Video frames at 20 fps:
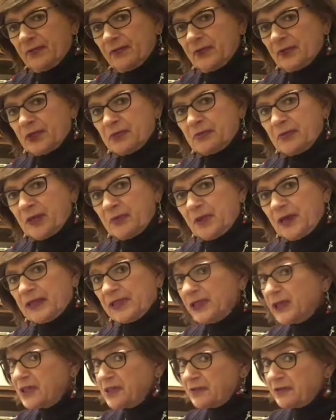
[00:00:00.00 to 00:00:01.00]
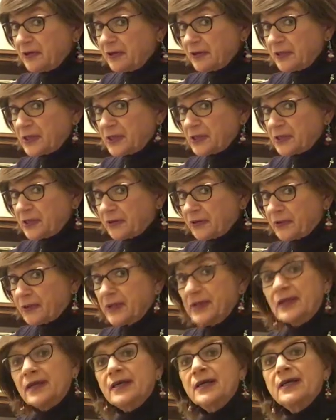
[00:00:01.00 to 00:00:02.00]
which is made by Litchfield
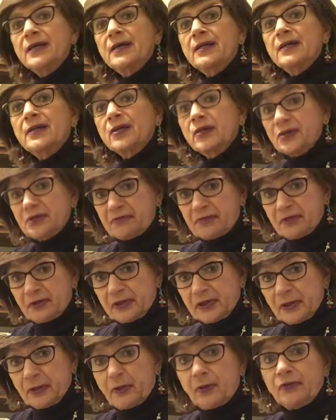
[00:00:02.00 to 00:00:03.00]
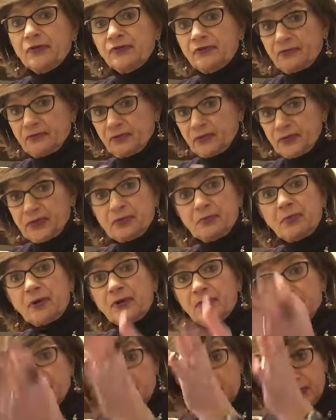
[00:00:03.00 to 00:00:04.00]
Distillery in the Litchfield Hills, which is
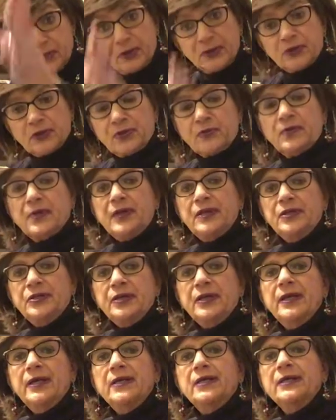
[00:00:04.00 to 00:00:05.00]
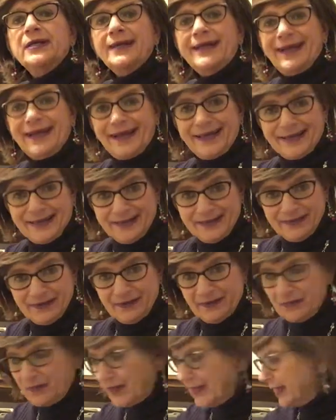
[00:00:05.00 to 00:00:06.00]
part of the Berkshire Range in Connecticut.
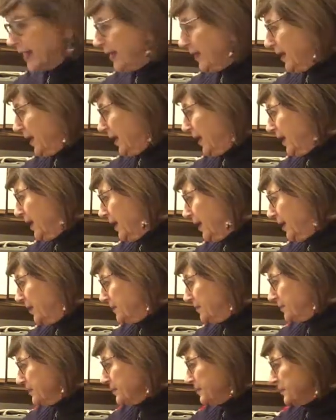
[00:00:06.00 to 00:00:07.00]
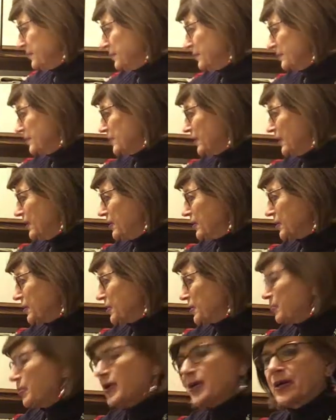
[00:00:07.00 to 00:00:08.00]
And this
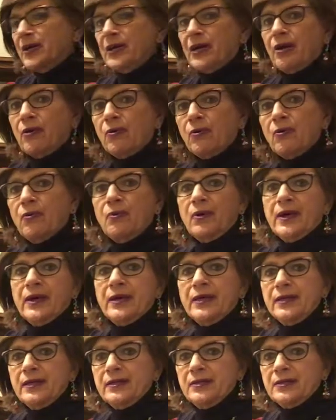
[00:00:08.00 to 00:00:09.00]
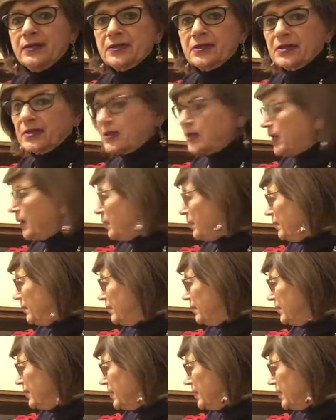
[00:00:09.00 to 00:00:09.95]
is about an hour away, and this is a couple